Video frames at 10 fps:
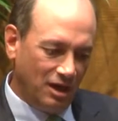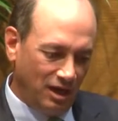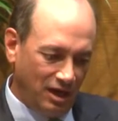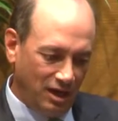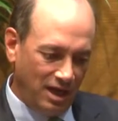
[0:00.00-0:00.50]

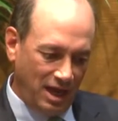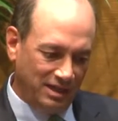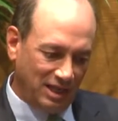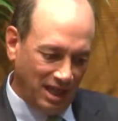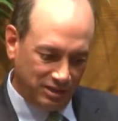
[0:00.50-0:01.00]

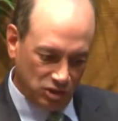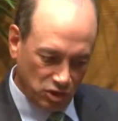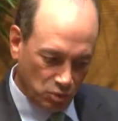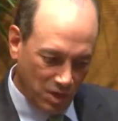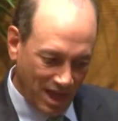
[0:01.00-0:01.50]
I'd like to
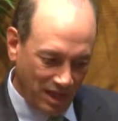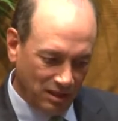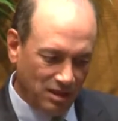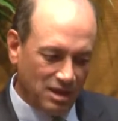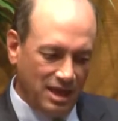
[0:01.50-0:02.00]
do
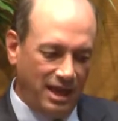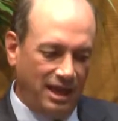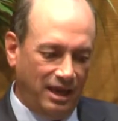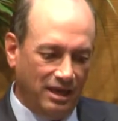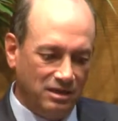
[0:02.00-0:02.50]
well,
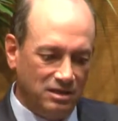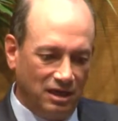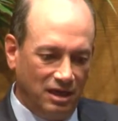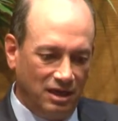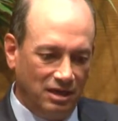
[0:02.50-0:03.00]
and
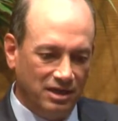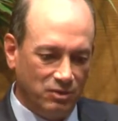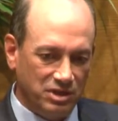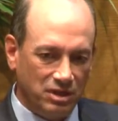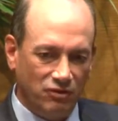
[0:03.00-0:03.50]
that
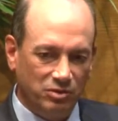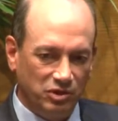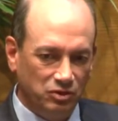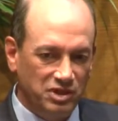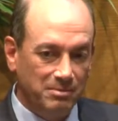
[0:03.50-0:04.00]
was
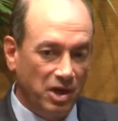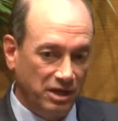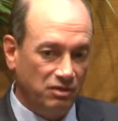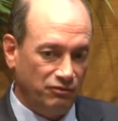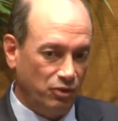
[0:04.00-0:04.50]
uncomfortable losing
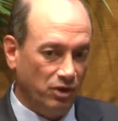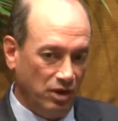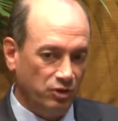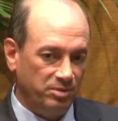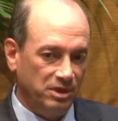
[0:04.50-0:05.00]
money for
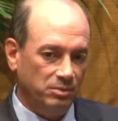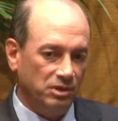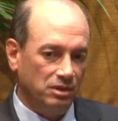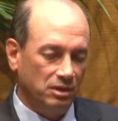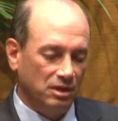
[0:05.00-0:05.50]
other people.